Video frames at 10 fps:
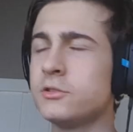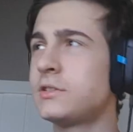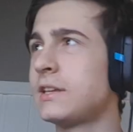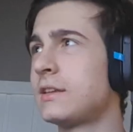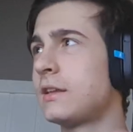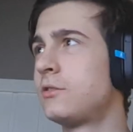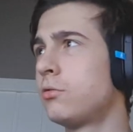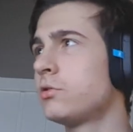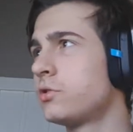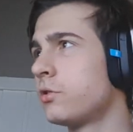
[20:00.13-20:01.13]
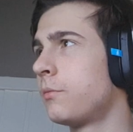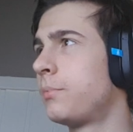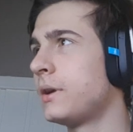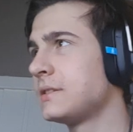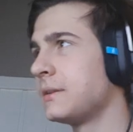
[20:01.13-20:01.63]
He also said that they tortured,
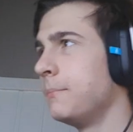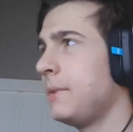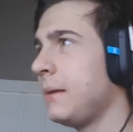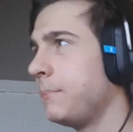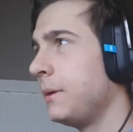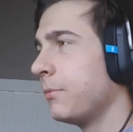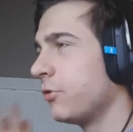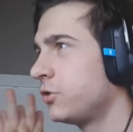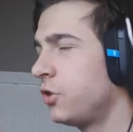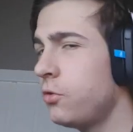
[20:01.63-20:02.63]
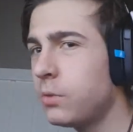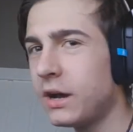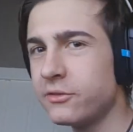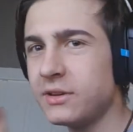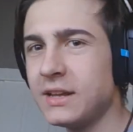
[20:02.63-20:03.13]
oppressed the main people for
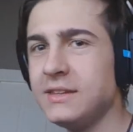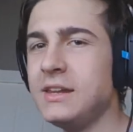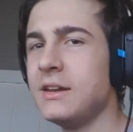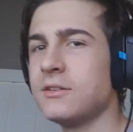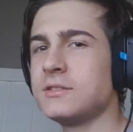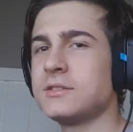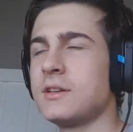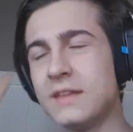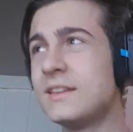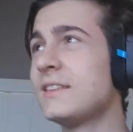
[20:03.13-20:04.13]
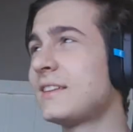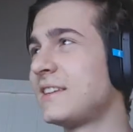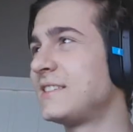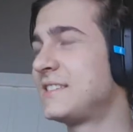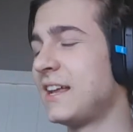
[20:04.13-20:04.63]
200 years, and then that
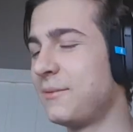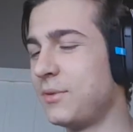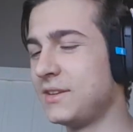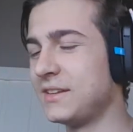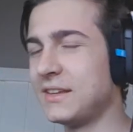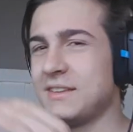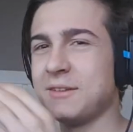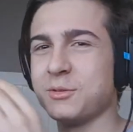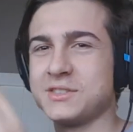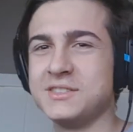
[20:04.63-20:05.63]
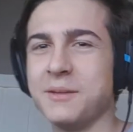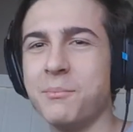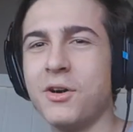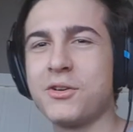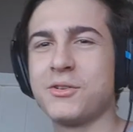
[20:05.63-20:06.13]
they celebrated that there was
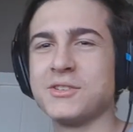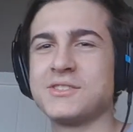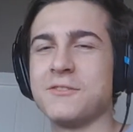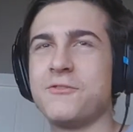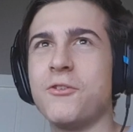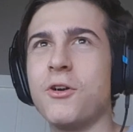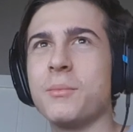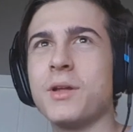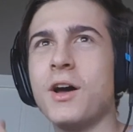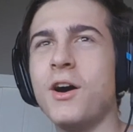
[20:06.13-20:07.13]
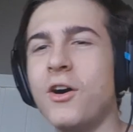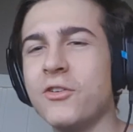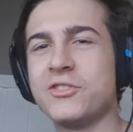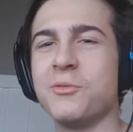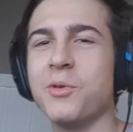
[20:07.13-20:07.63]
democracy formed
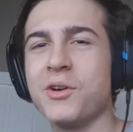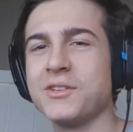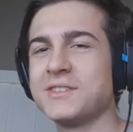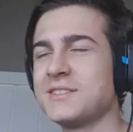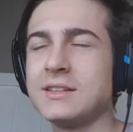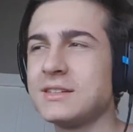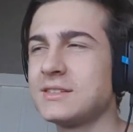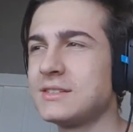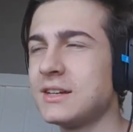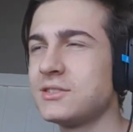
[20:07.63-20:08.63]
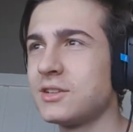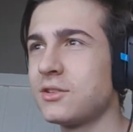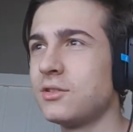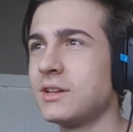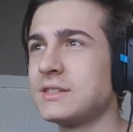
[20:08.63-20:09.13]
afterwards. That's such a
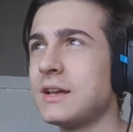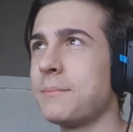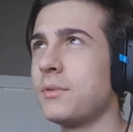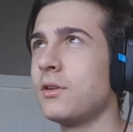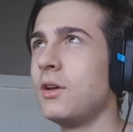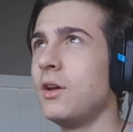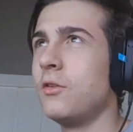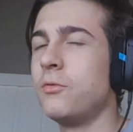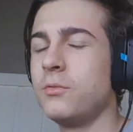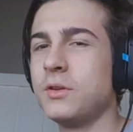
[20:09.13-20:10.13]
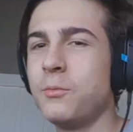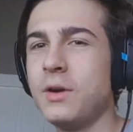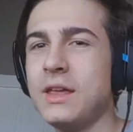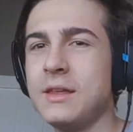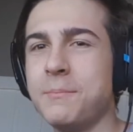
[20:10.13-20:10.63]
good example of the
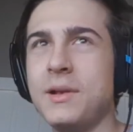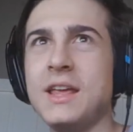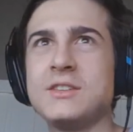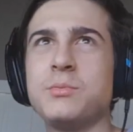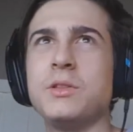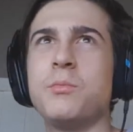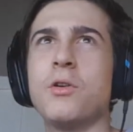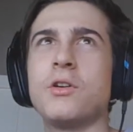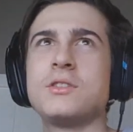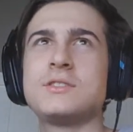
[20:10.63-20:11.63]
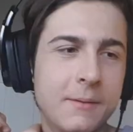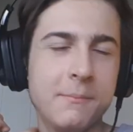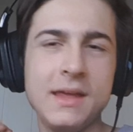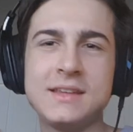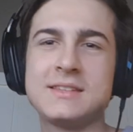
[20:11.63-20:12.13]
way he plays with words. It
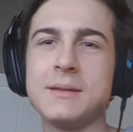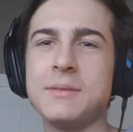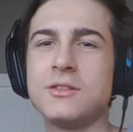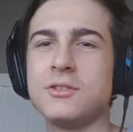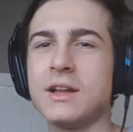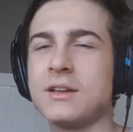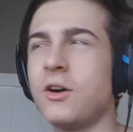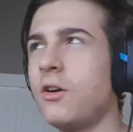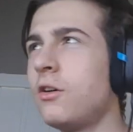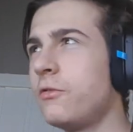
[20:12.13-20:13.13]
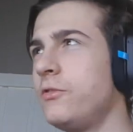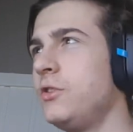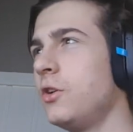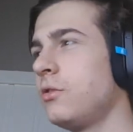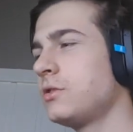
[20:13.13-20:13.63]
makes them into like half
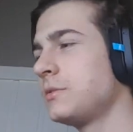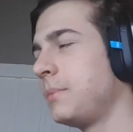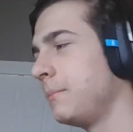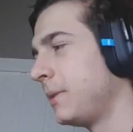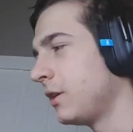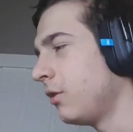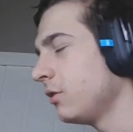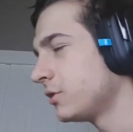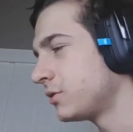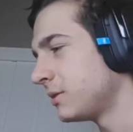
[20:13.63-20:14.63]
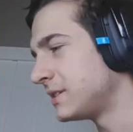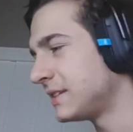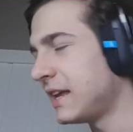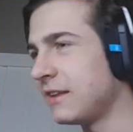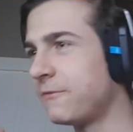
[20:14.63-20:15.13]
jokes, but also is
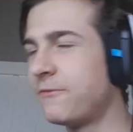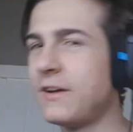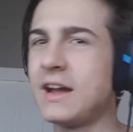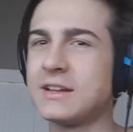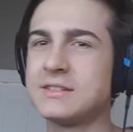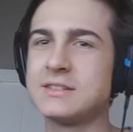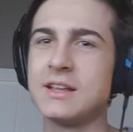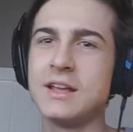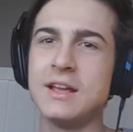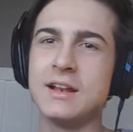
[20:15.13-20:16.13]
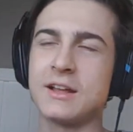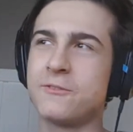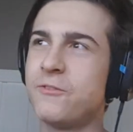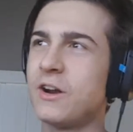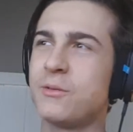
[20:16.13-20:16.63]
stating facts and like
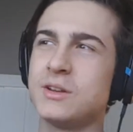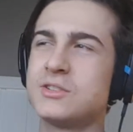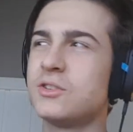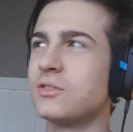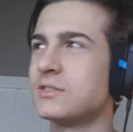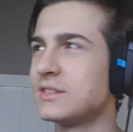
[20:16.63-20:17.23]
firing shots.